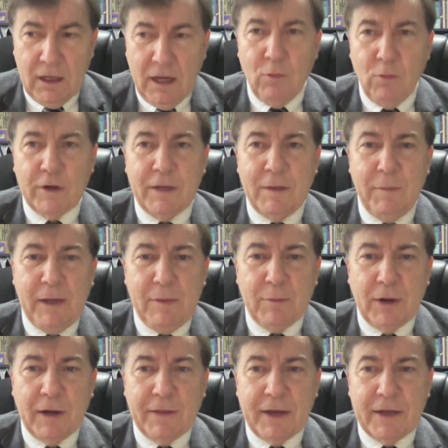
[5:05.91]
And what I mean
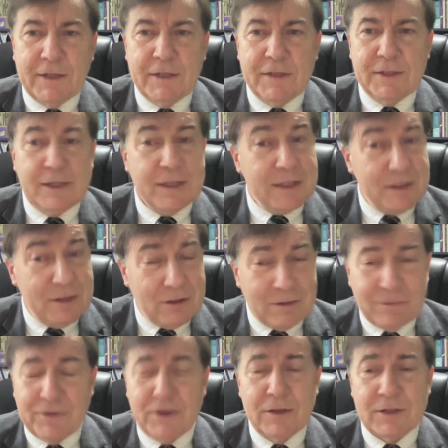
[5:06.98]
by that is this is not
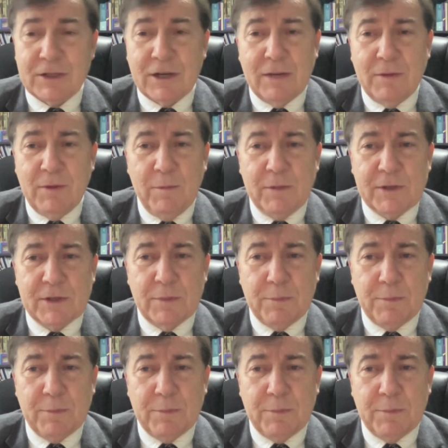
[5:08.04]
the first time that Mr.